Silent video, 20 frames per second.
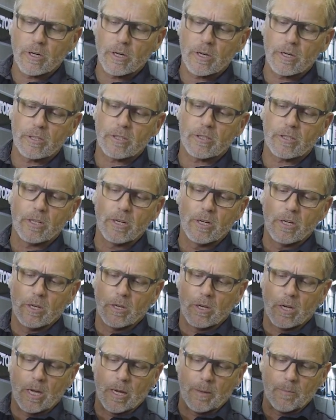notice,
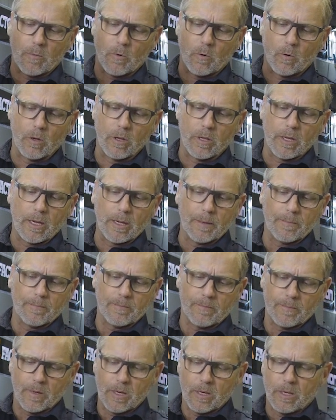all
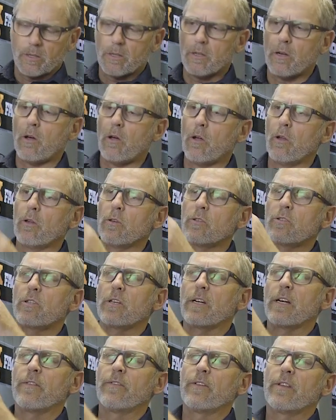the
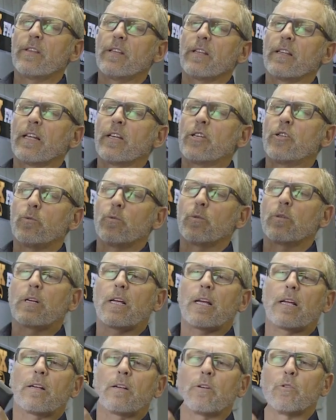holes and everything that you
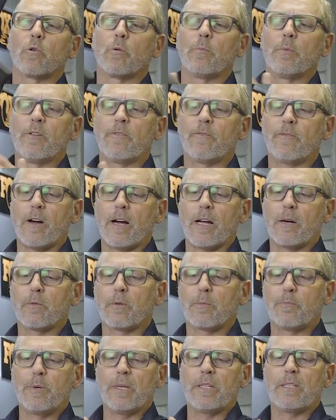would normally find
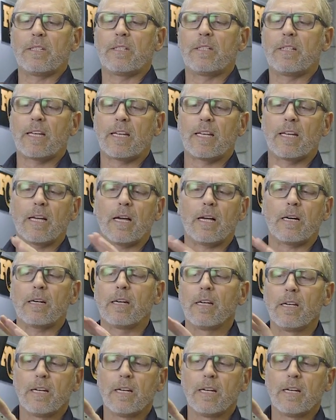with pieces sticking out